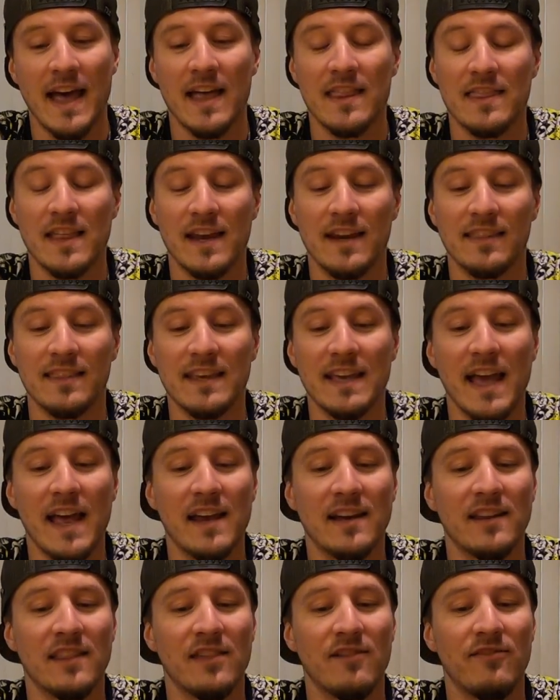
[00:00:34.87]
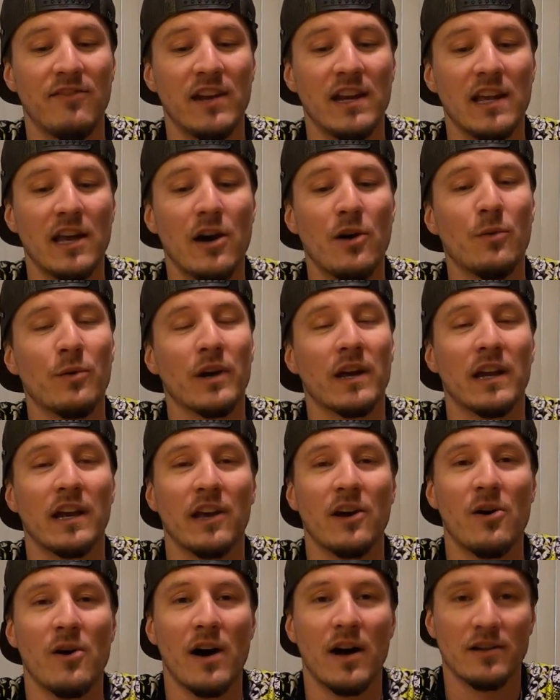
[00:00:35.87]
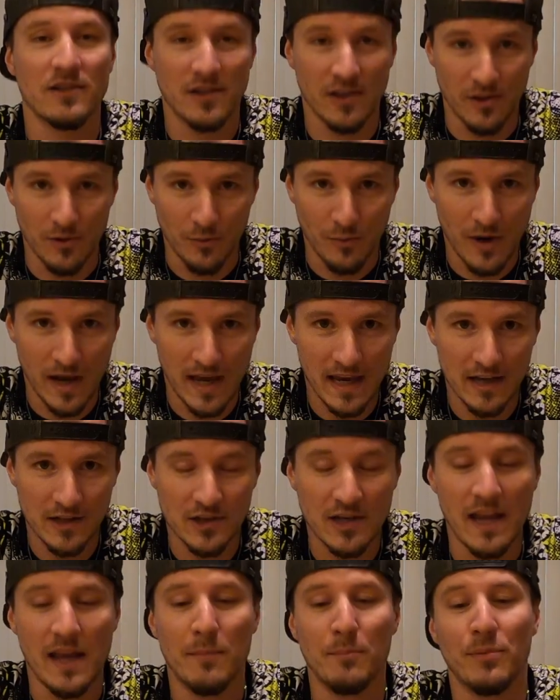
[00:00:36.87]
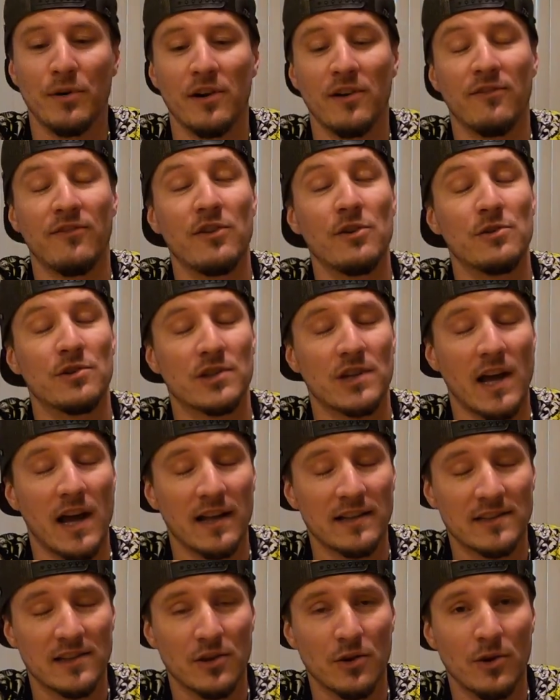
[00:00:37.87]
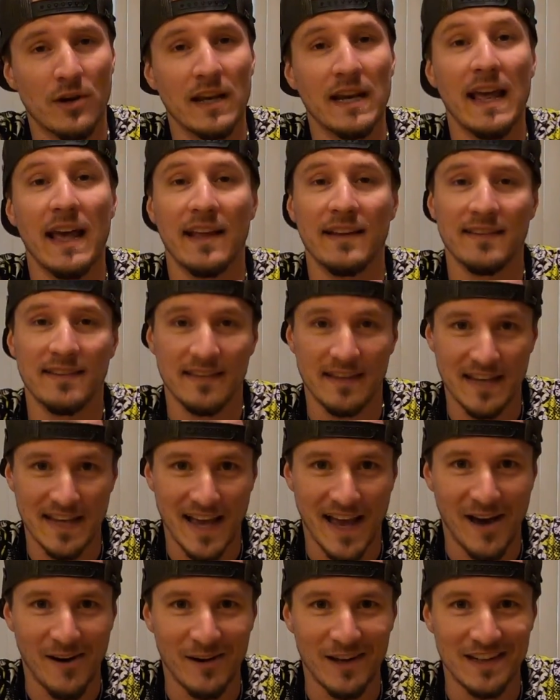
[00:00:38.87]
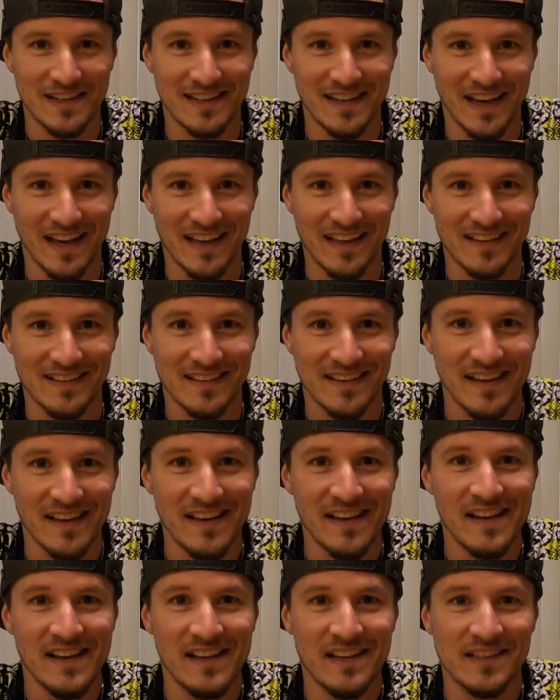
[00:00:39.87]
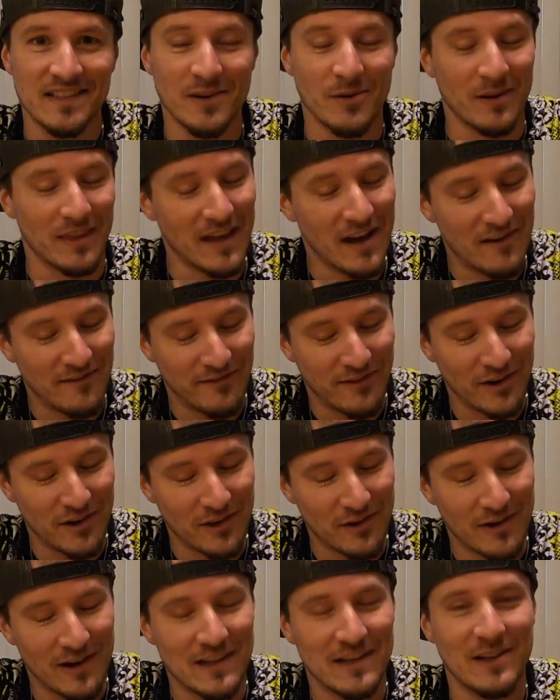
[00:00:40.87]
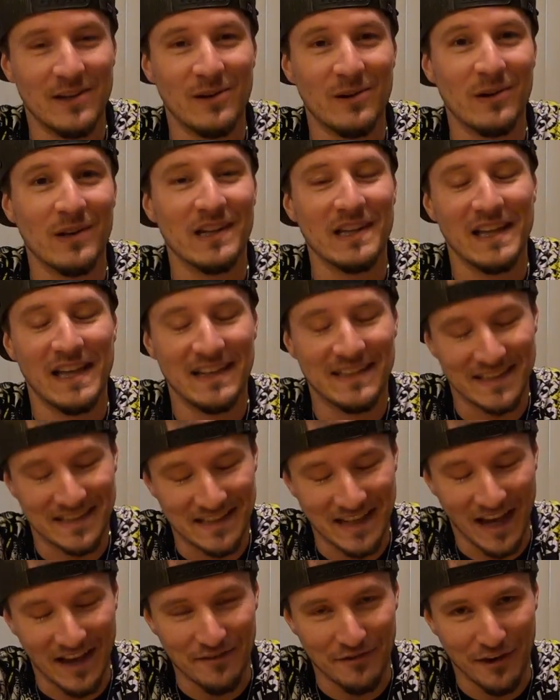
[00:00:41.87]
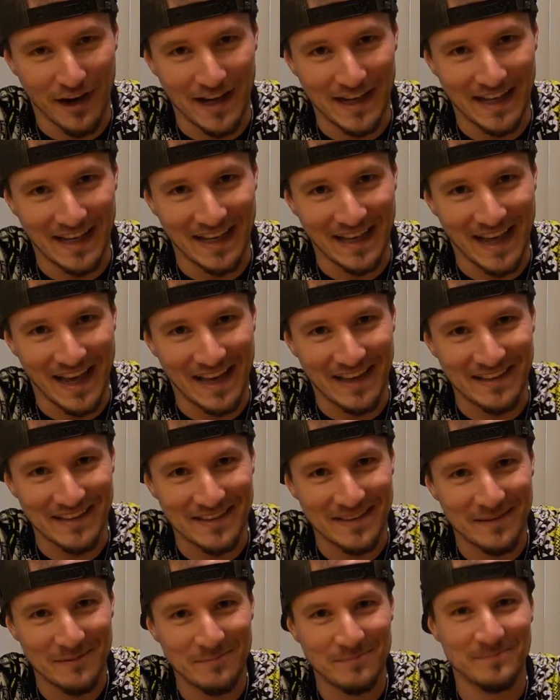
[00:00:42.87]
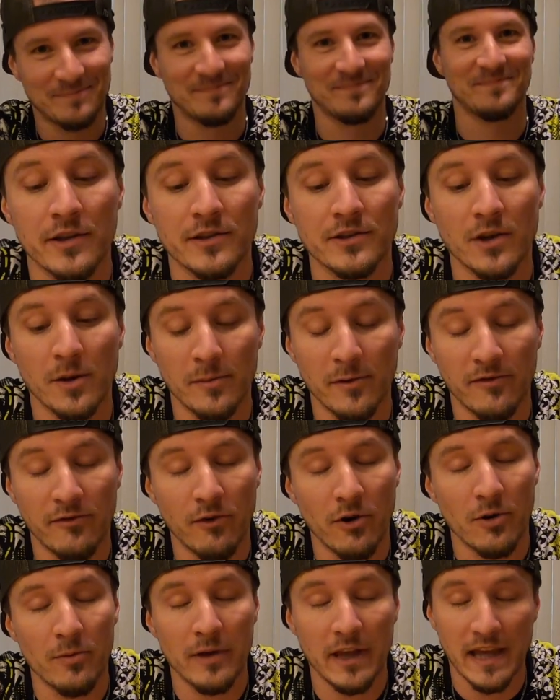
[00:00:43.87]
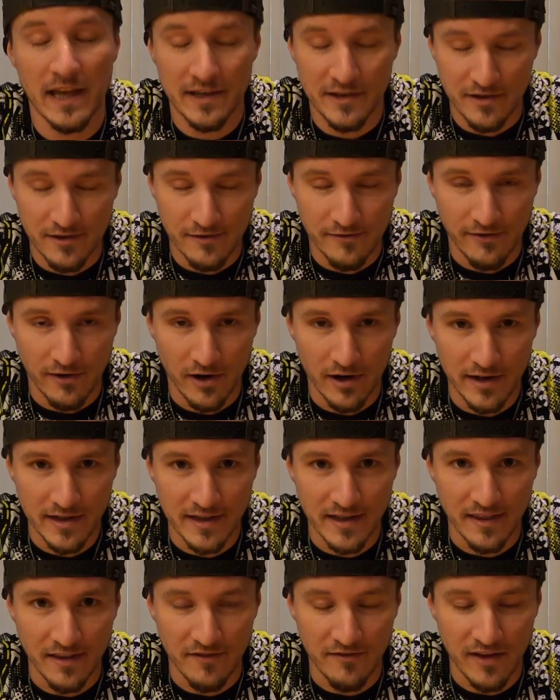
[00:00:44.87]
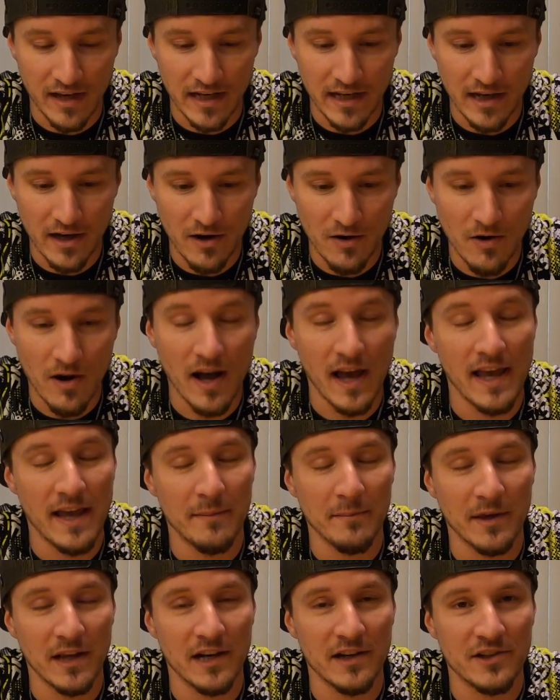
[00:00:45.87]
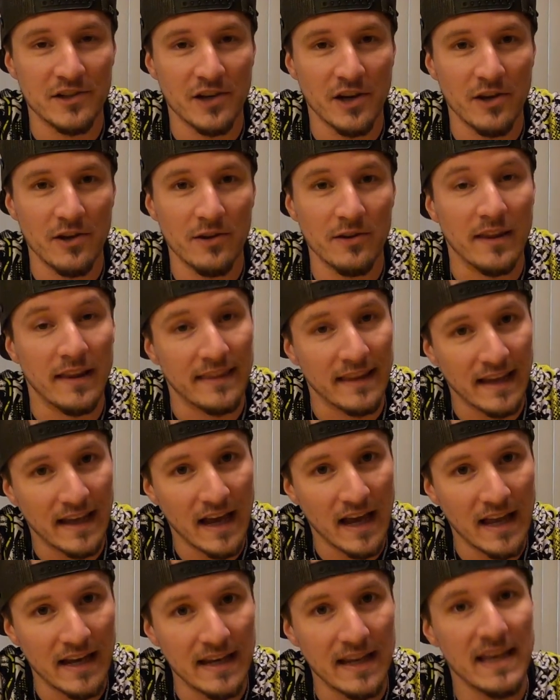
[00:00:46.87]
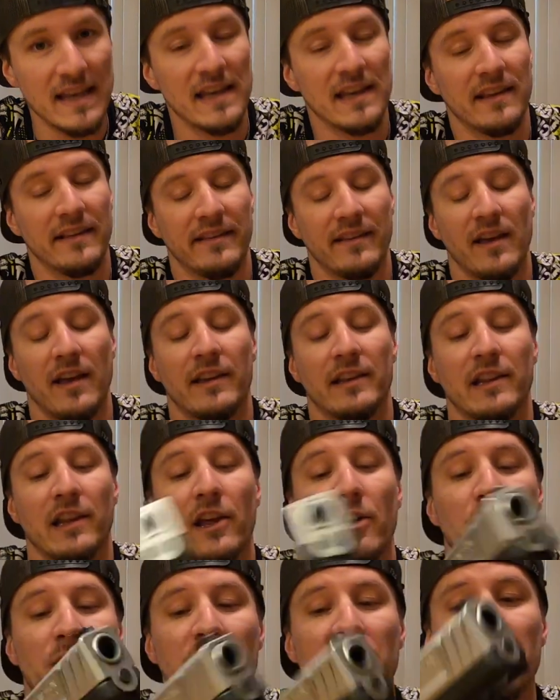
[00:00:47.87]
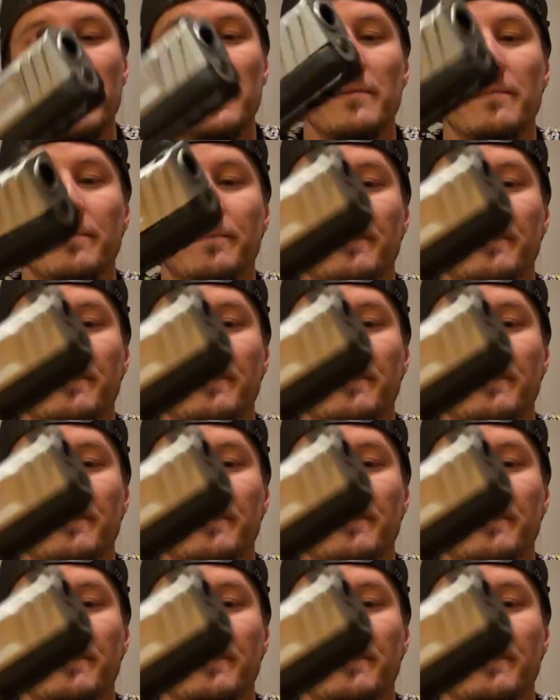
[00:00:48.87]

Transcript: and then at the end of the video we're going to go out to the range and put a few shots through it and see how it does. So without further ado, let's dive right in, guys. So before we get too far into the video, I am going to show you that the gun is unloaded.